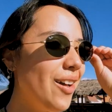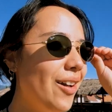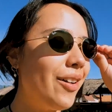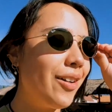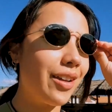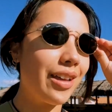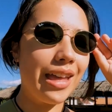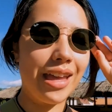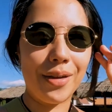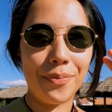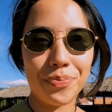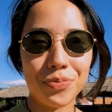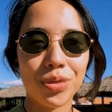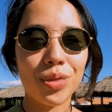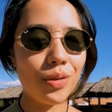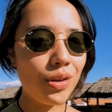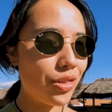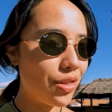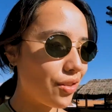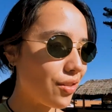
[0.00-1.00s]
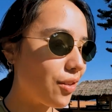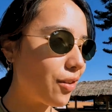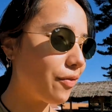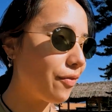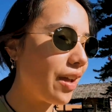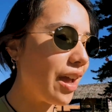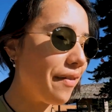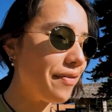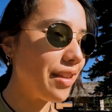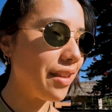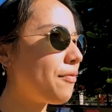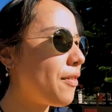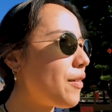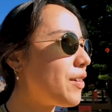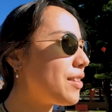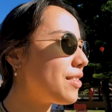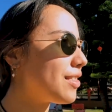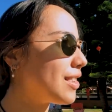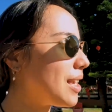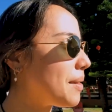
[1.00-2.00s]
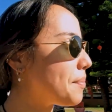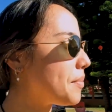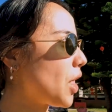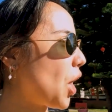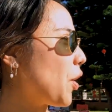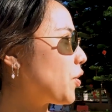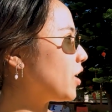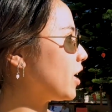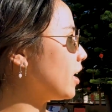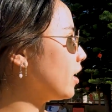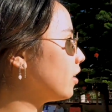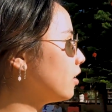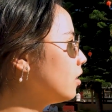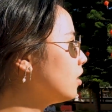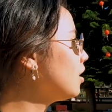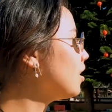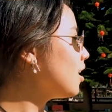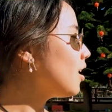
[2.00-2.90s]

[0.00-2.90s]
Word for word: Okay, we just survived a very steep downhill.